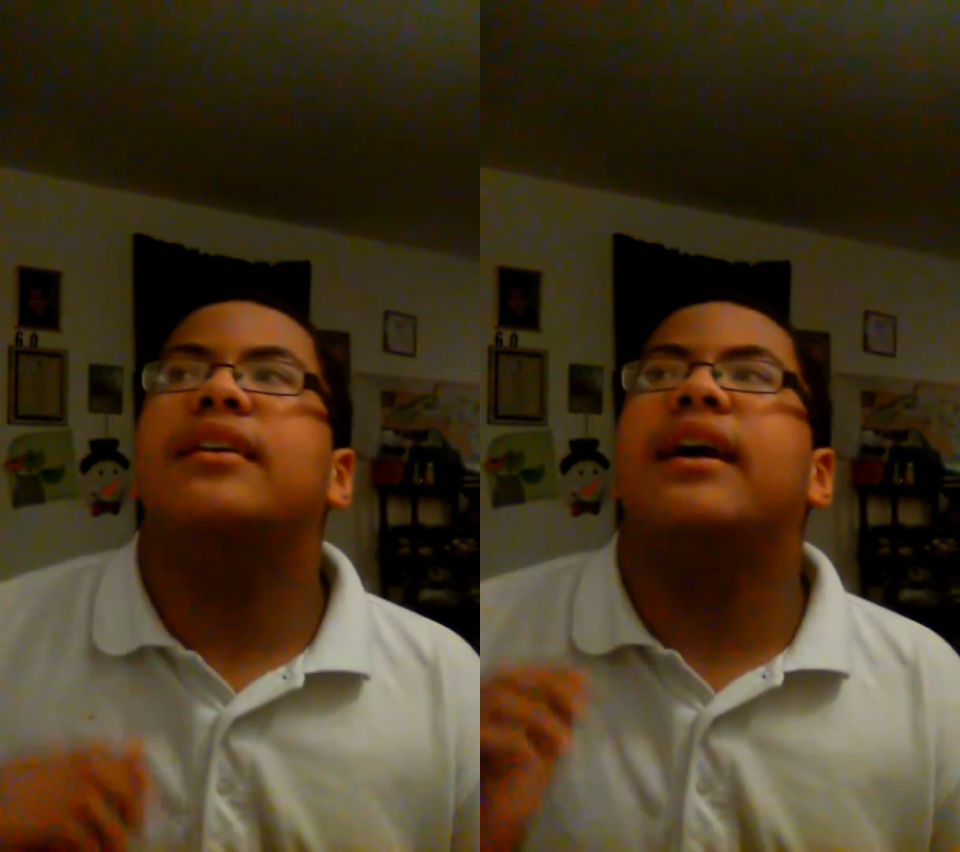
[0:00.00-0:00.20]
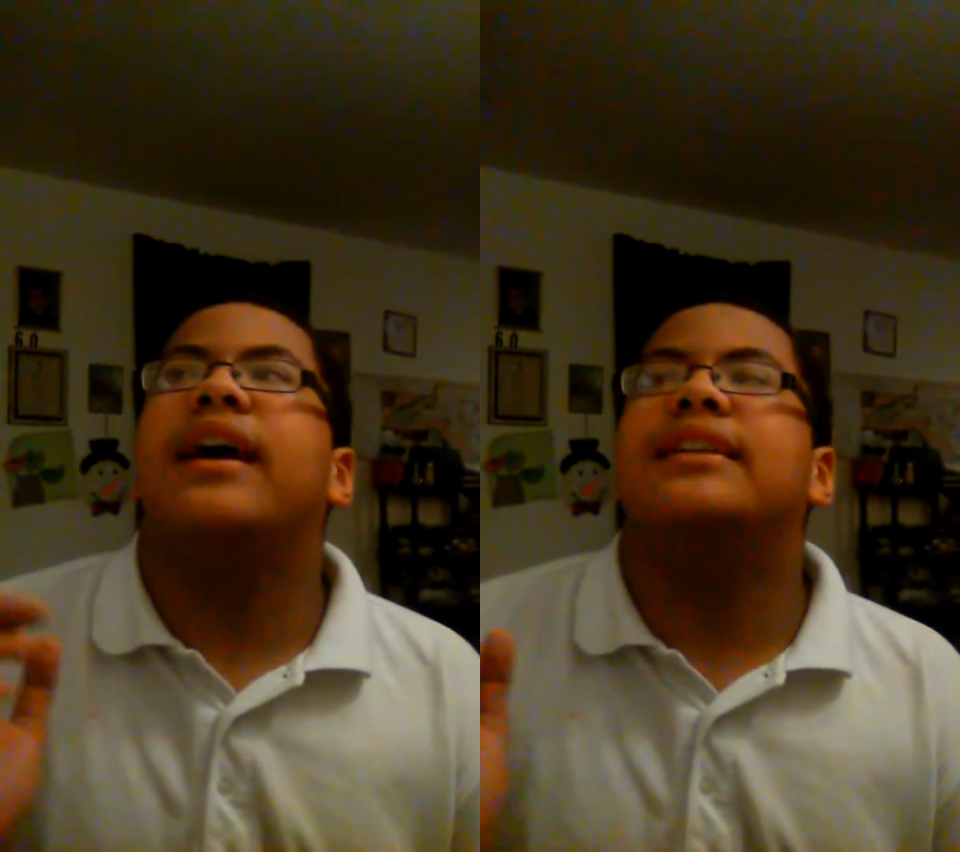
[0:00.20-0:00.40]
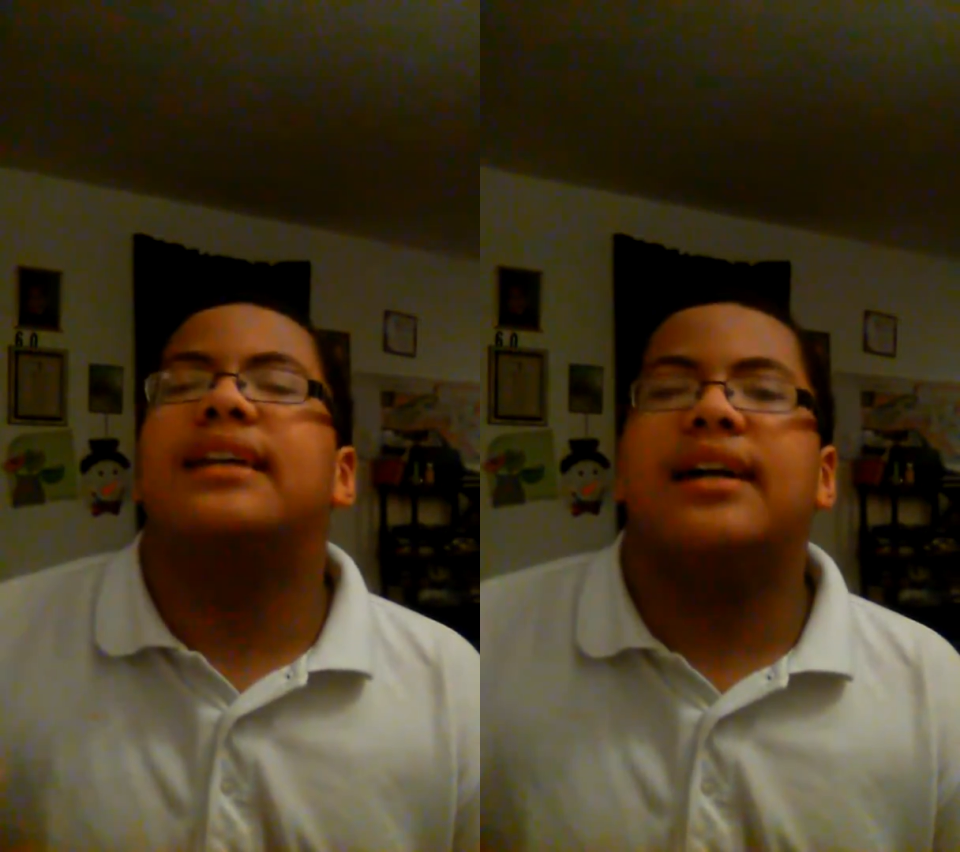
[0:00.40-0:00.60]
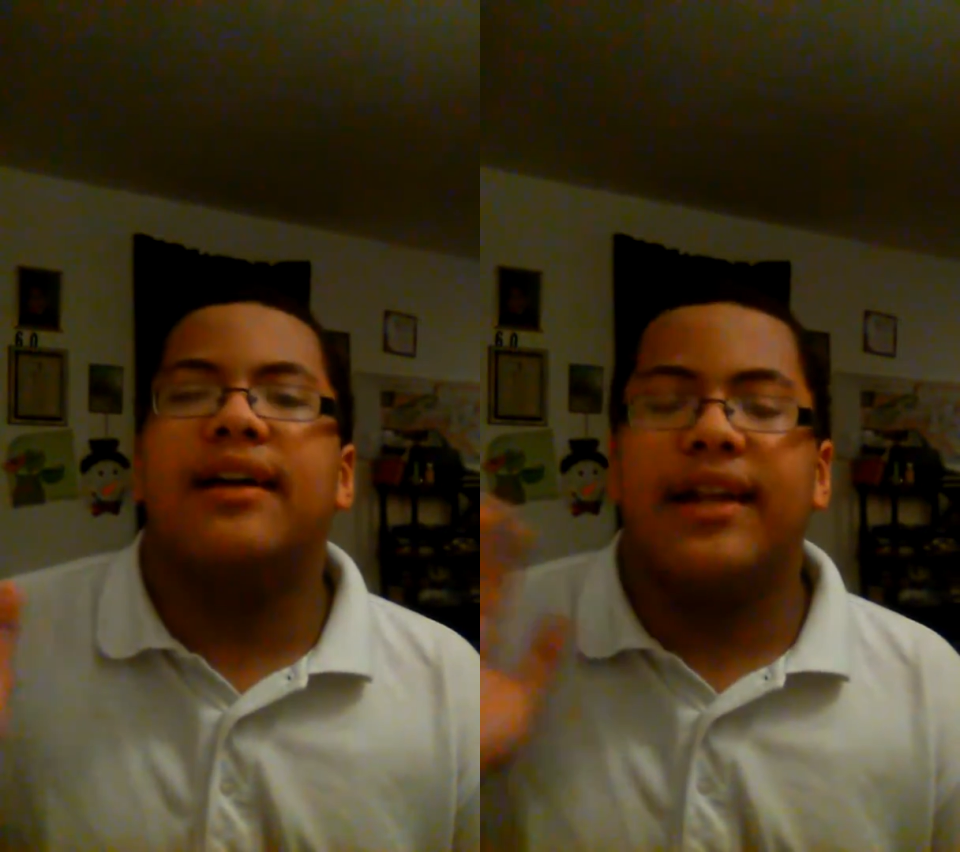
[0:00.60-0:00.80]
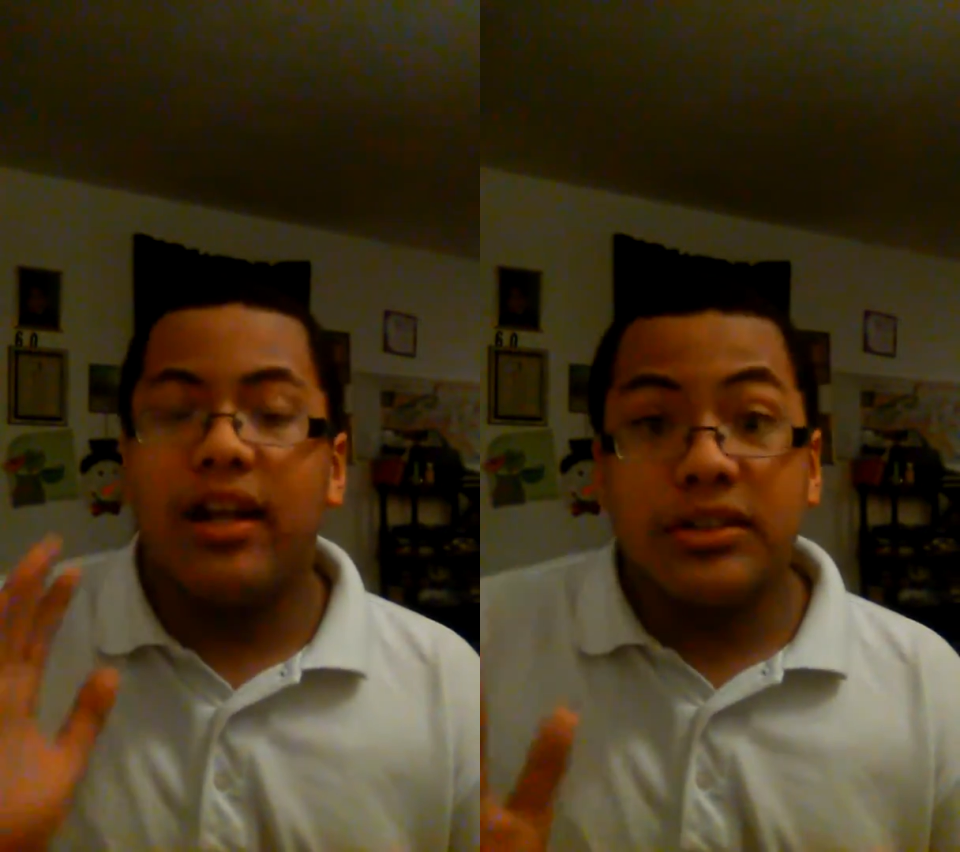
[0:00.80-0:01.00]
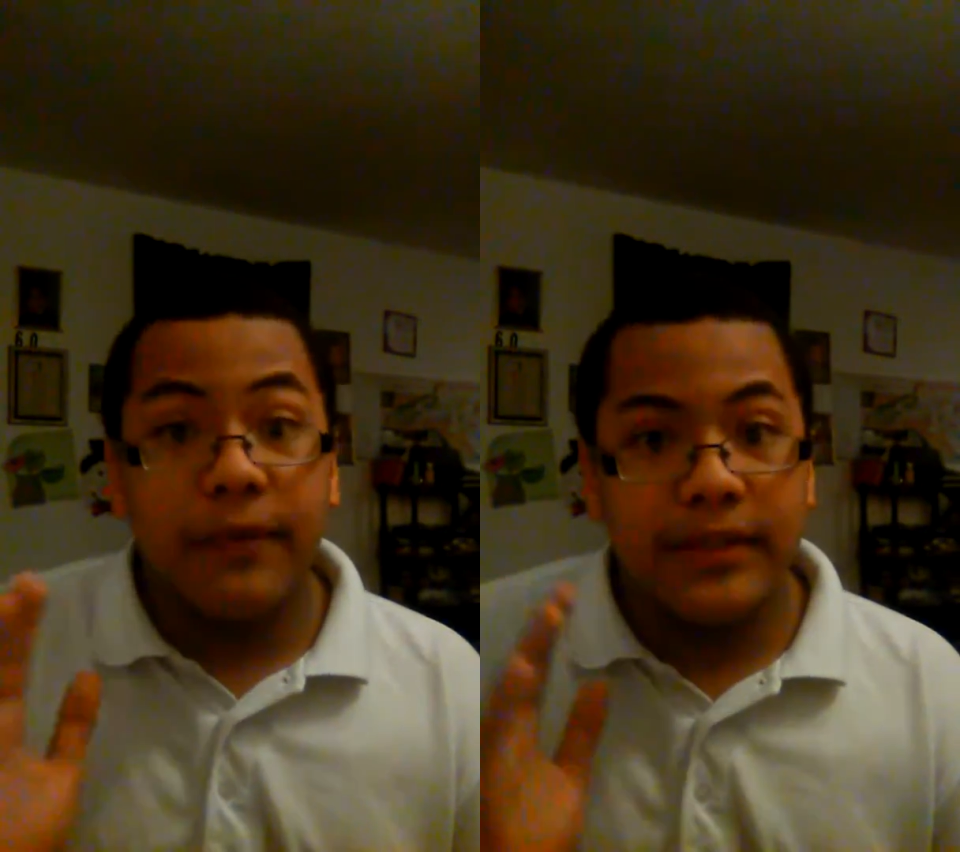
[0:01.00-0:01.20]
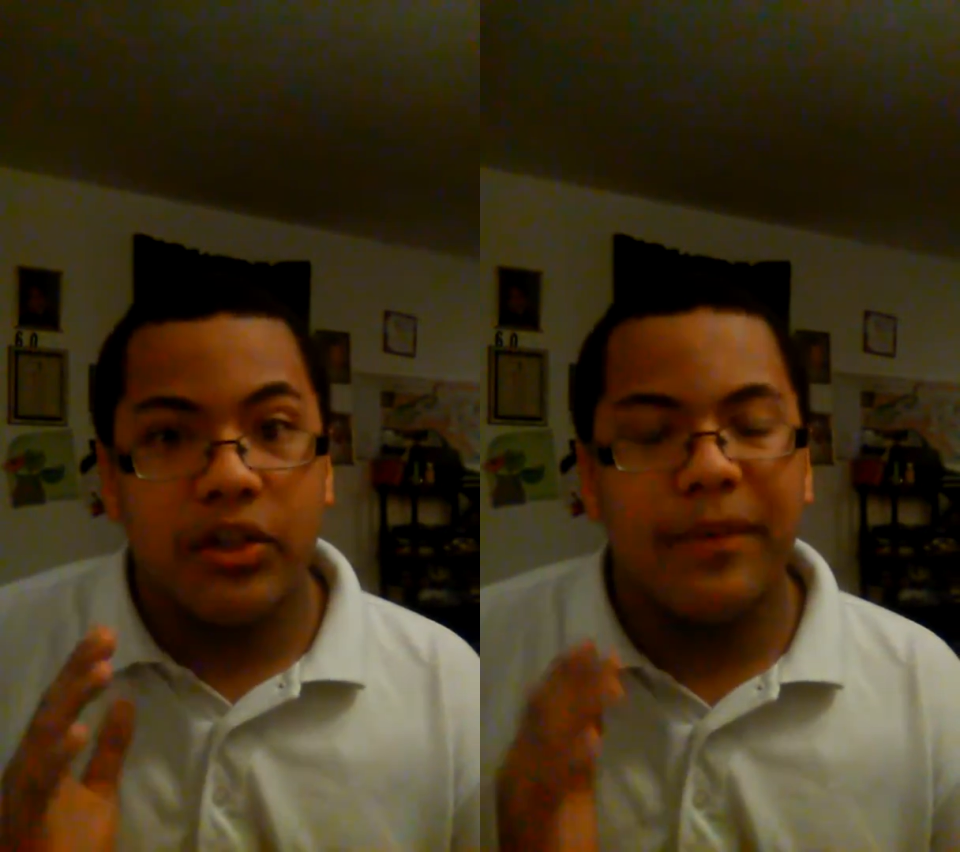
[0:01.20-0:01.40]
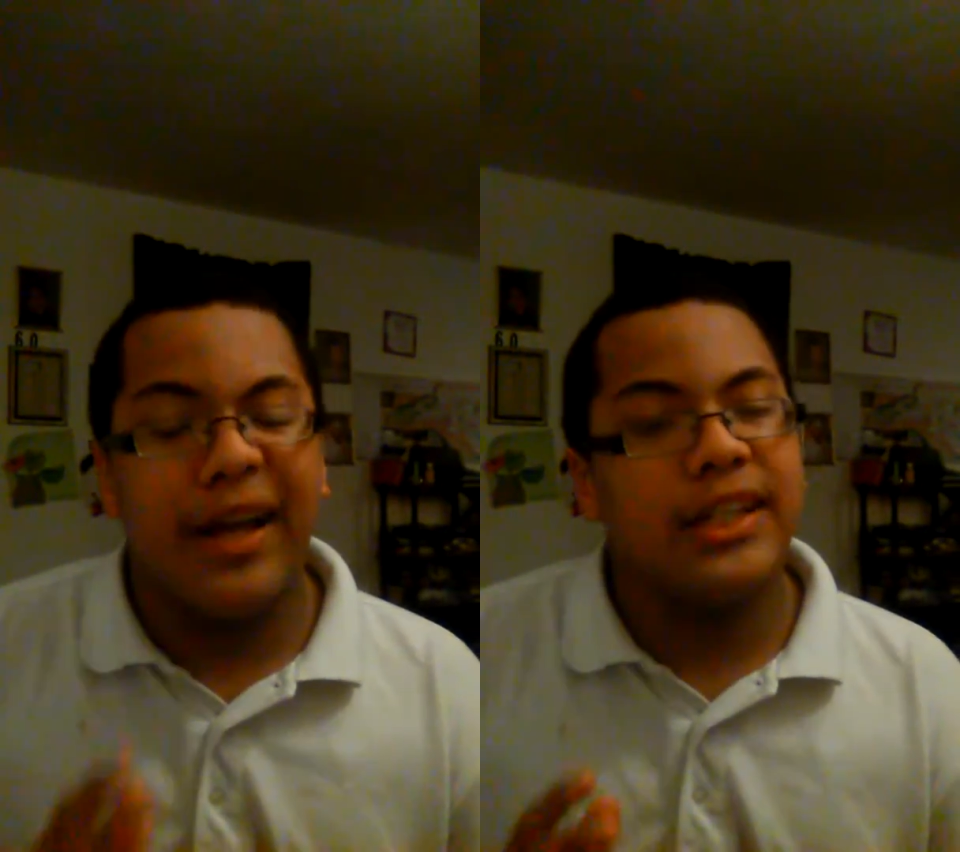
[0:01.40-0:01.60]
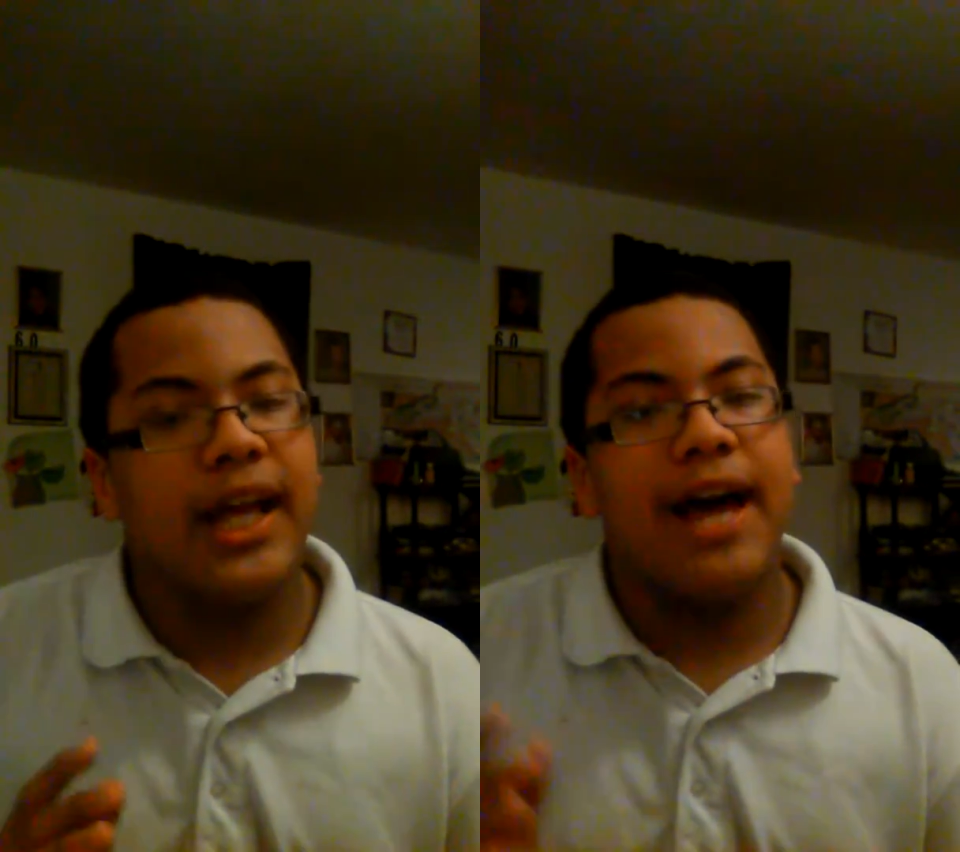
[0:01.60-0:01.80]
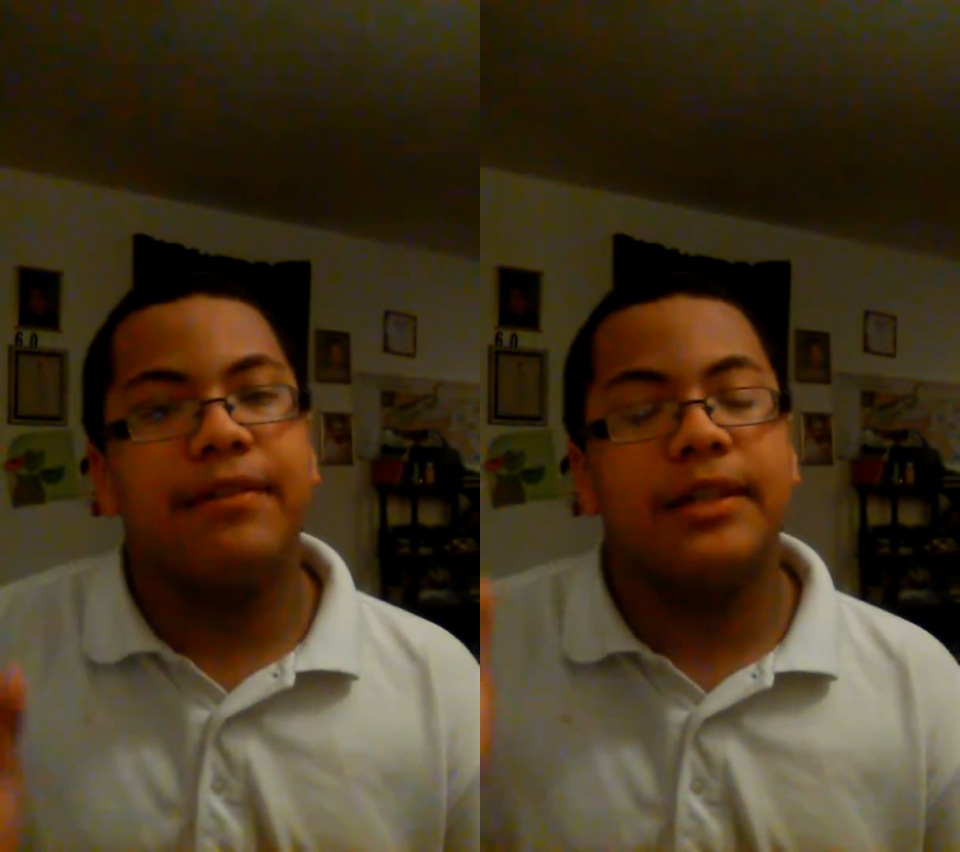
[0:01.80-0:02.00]
And they also told me I had to
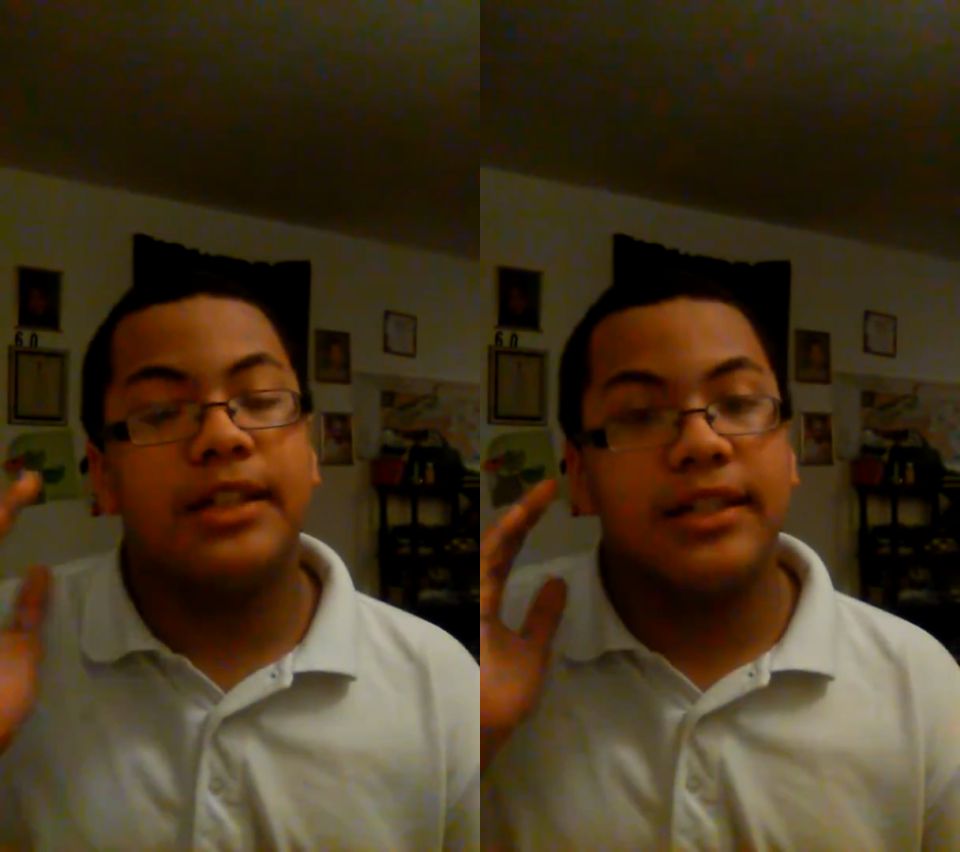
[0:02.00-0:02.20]
have